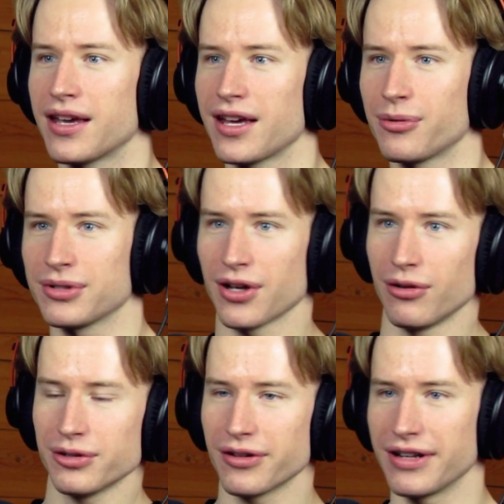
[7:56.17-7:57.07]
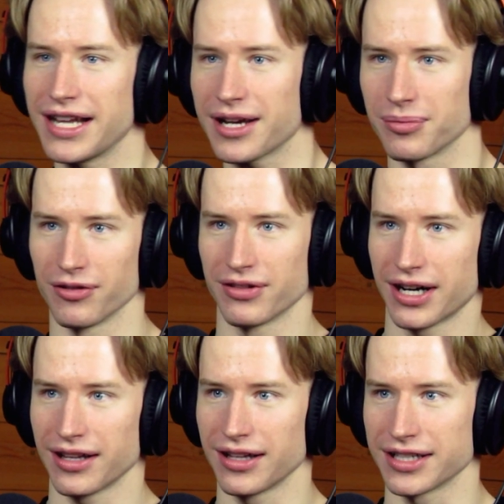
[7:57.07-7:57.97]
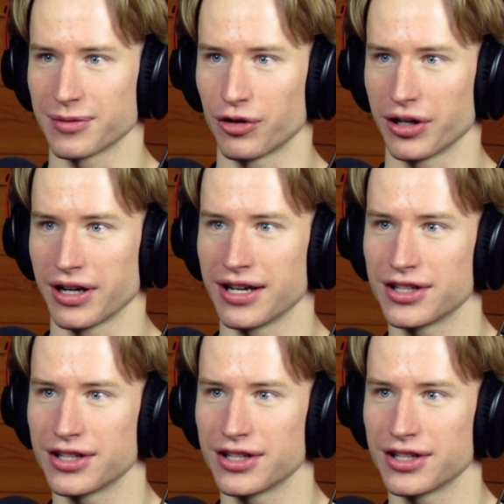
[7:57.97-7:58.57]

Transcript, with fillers: It was also a neck move that I liked more.